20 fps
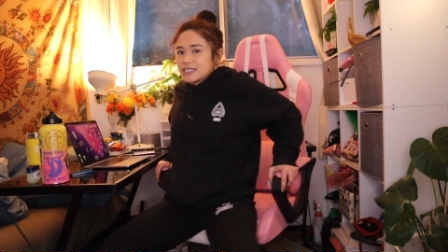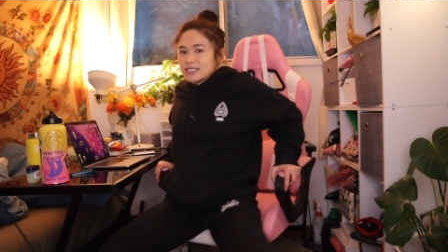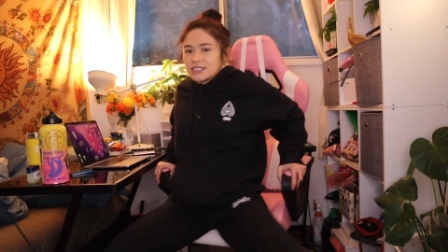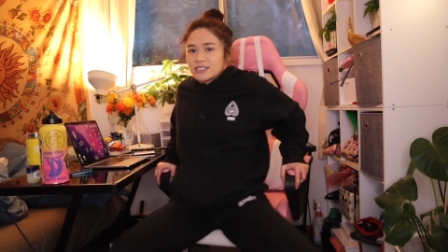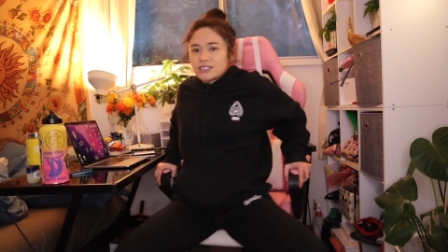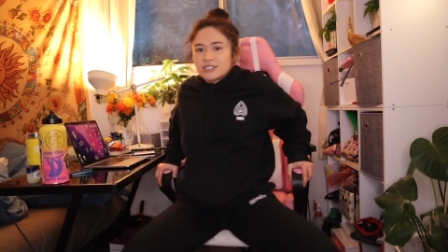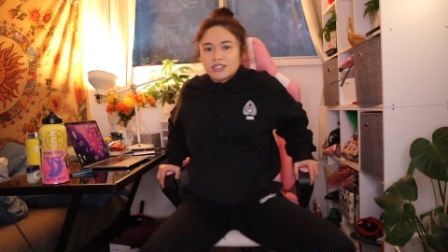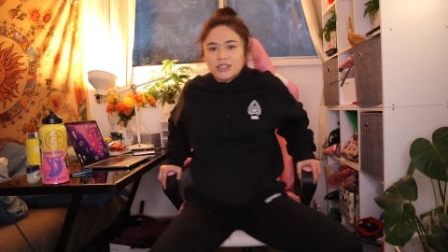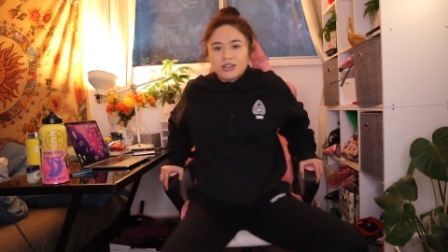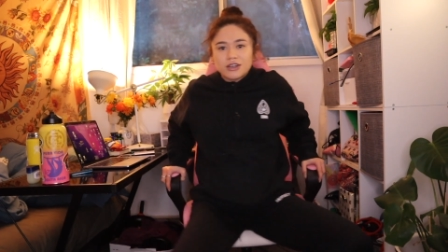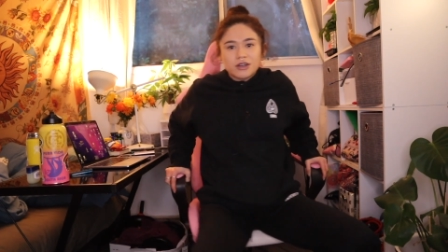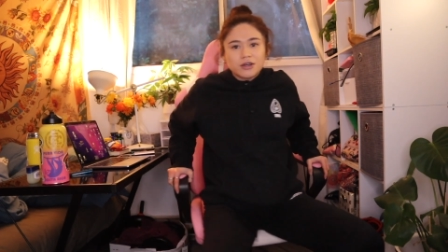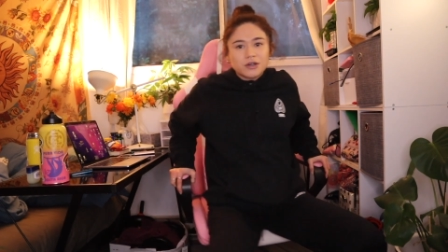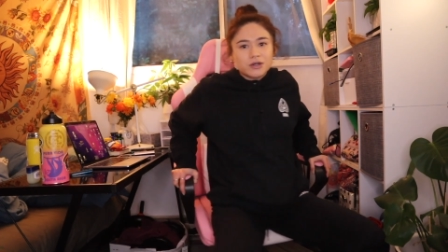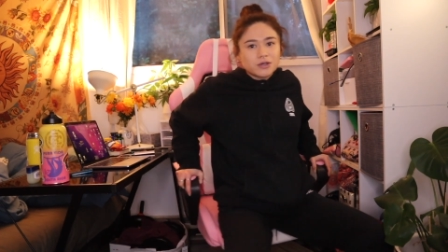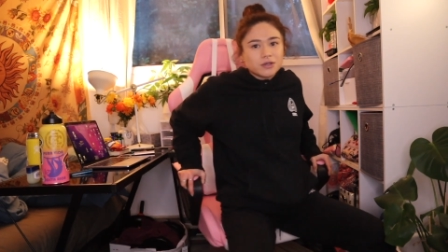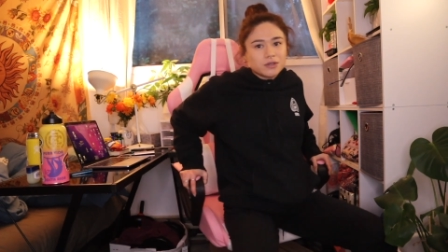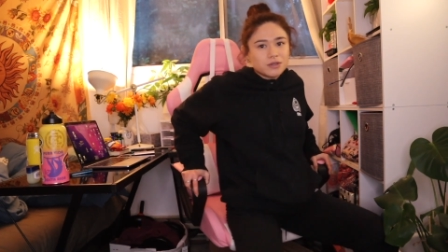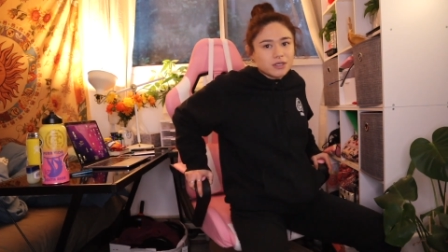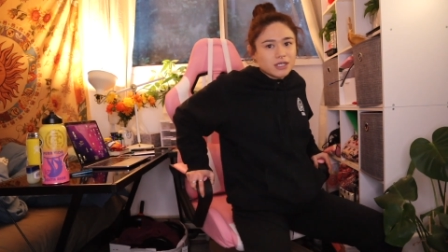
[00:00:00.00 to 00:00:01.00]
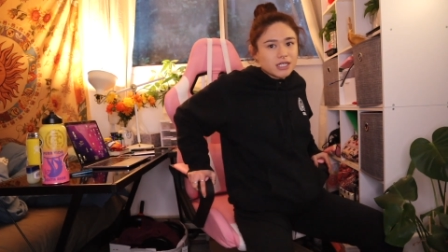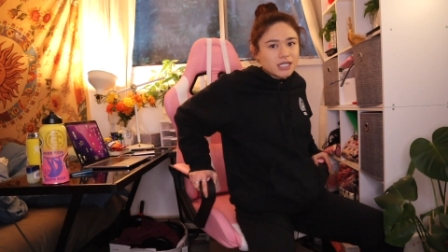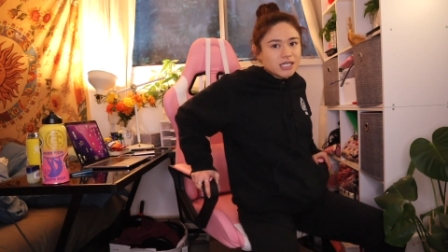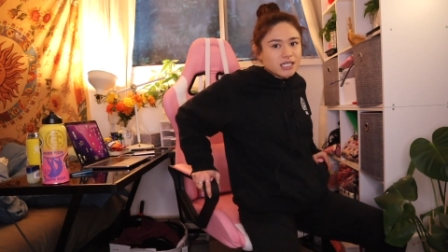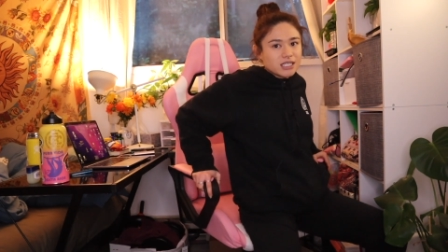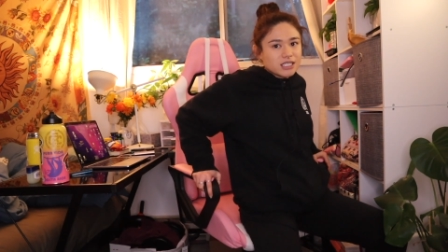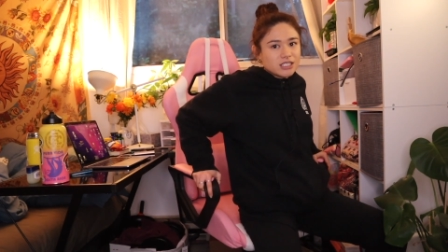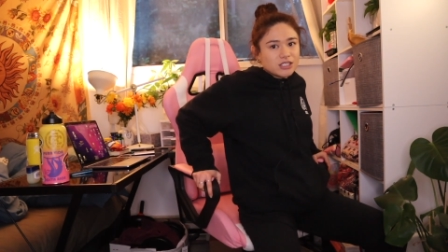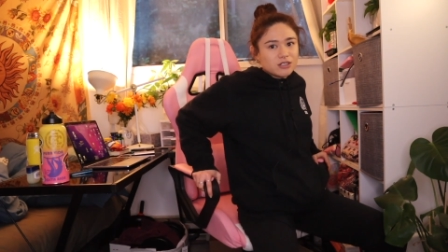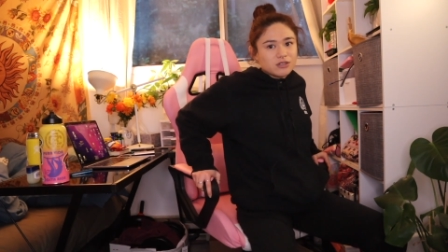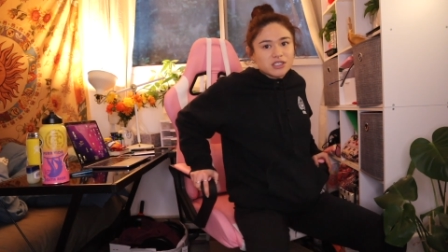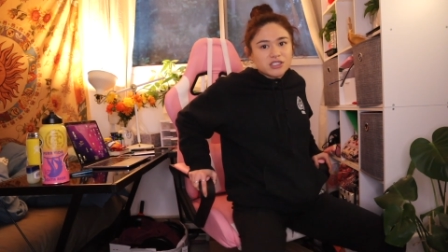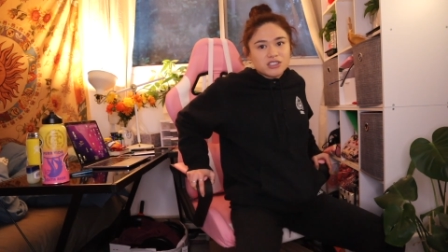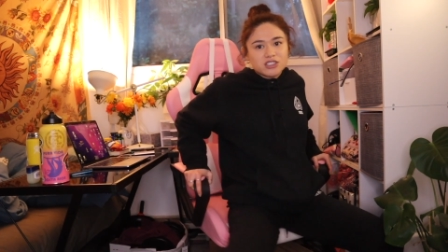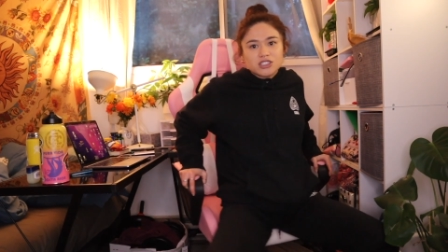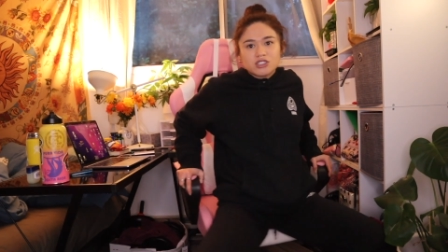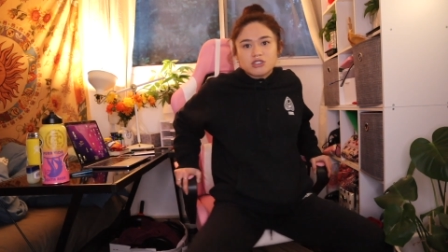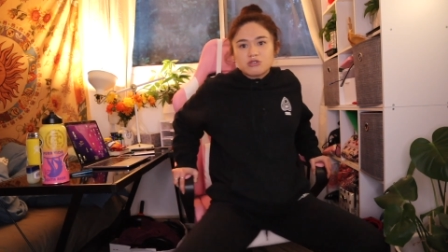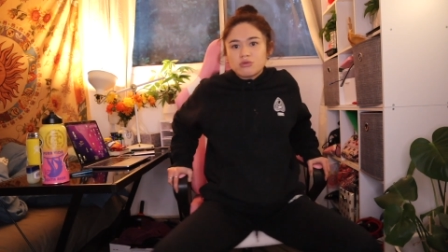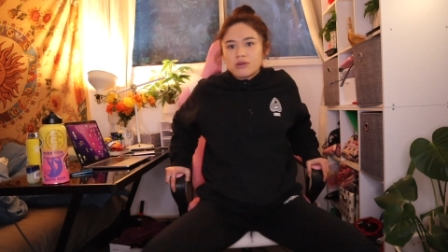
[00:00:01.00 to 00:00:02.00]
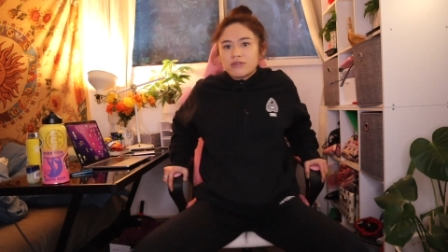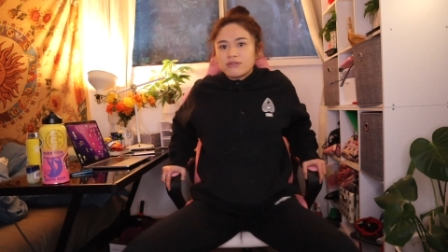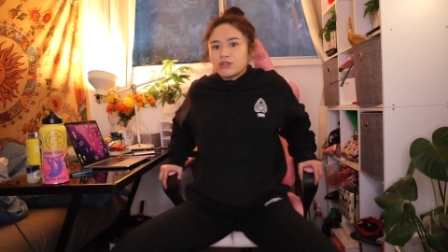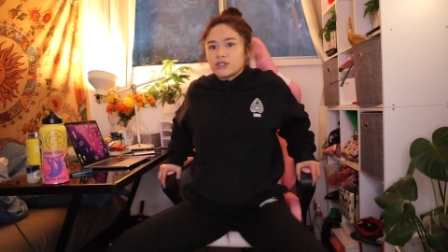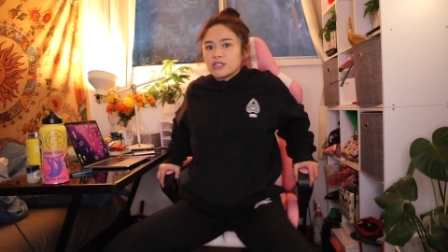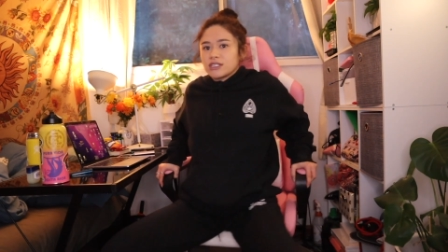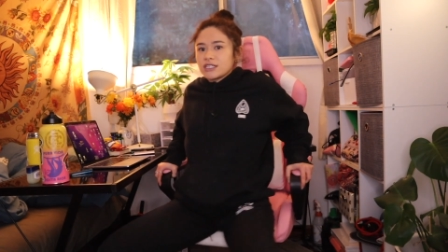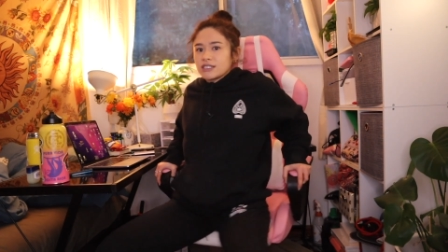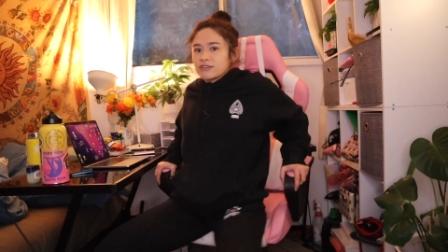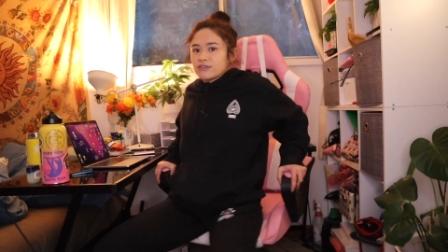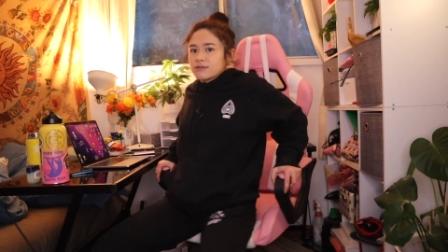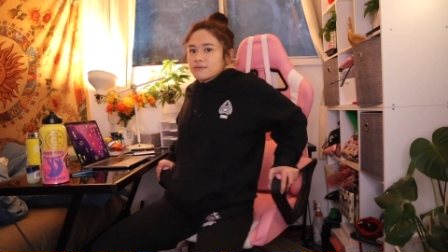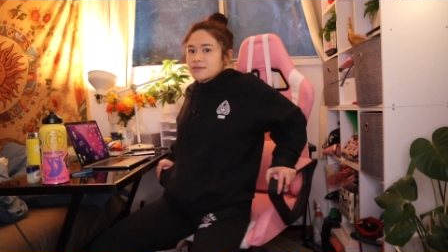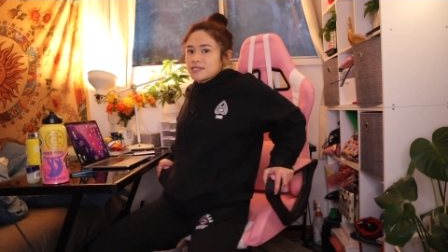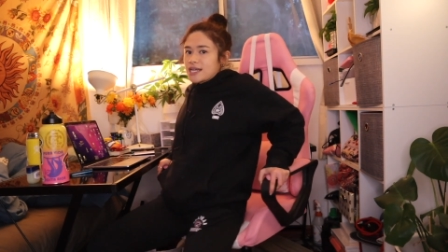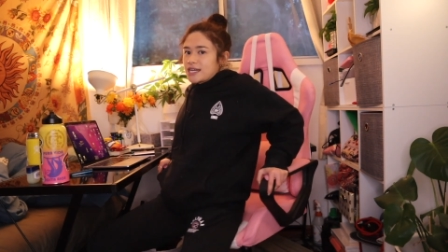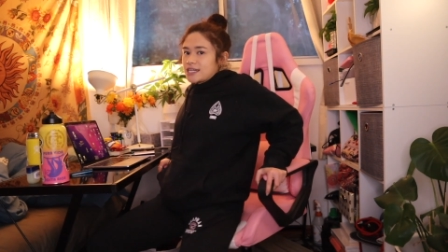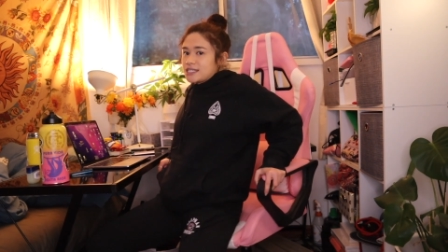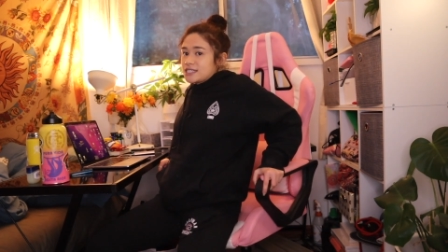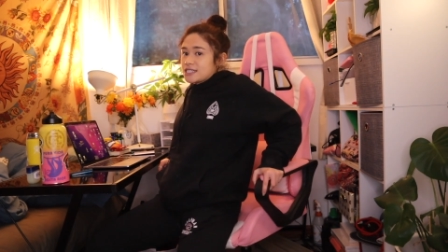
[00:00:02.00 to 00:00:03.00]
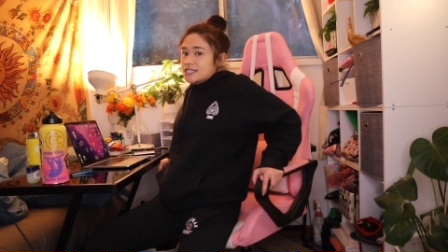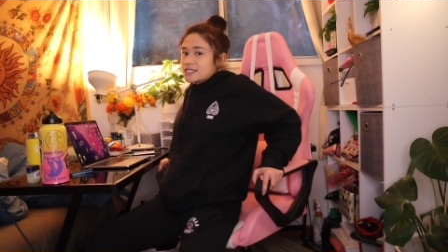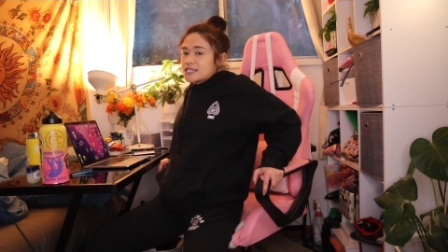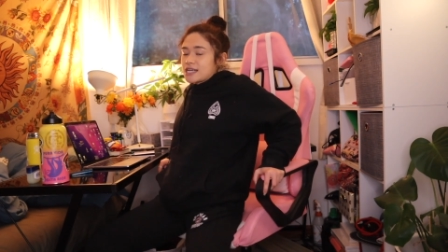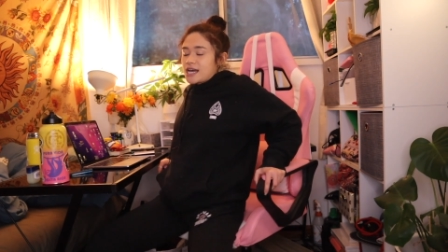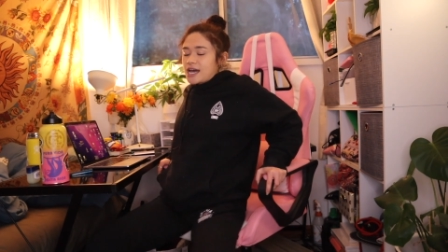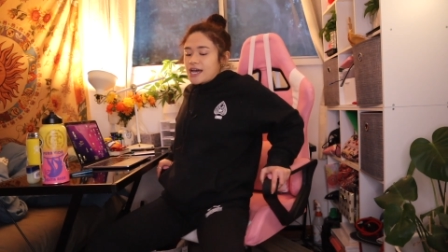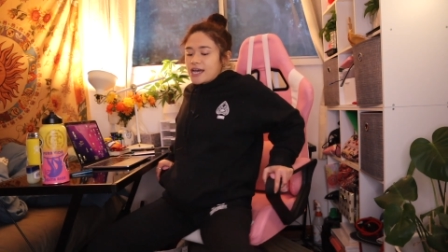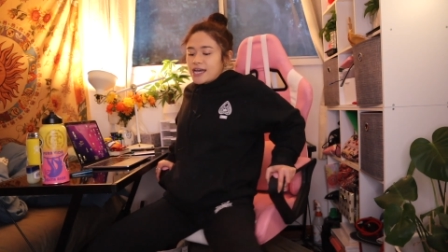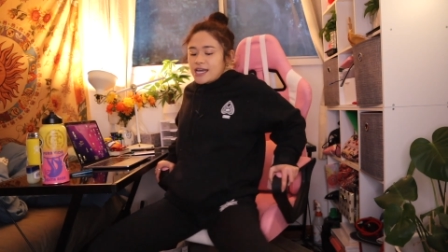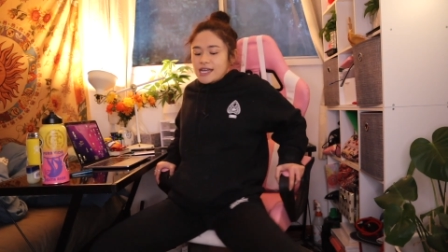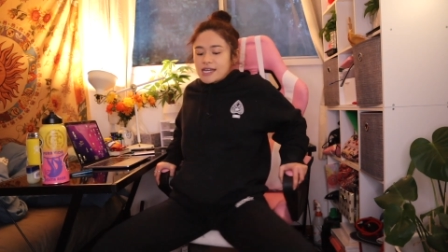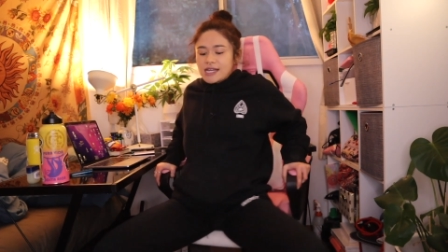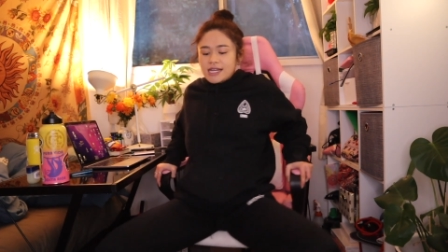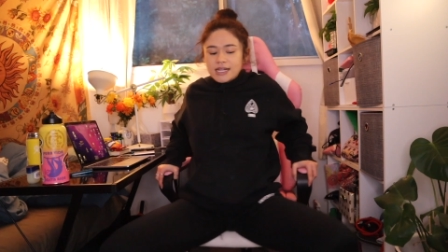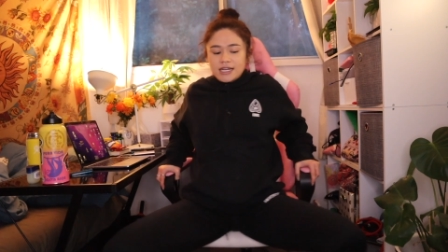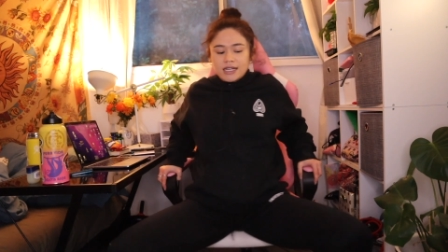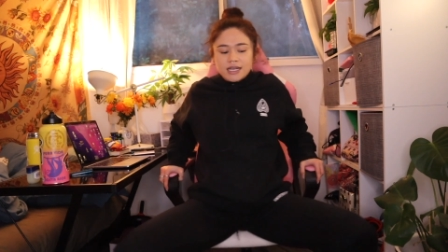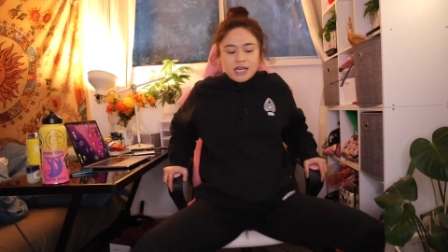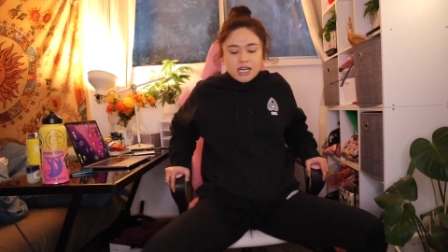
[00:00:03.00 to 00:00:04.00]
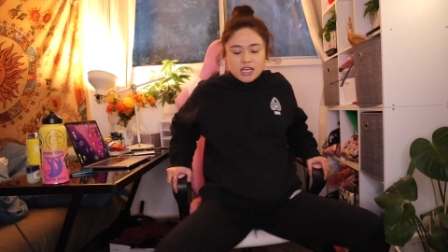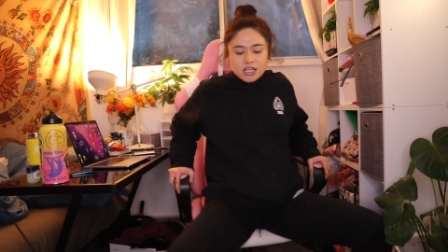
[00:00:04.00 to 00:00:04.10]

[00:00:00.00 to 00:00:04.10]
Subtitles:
So you can just swivel from side to side,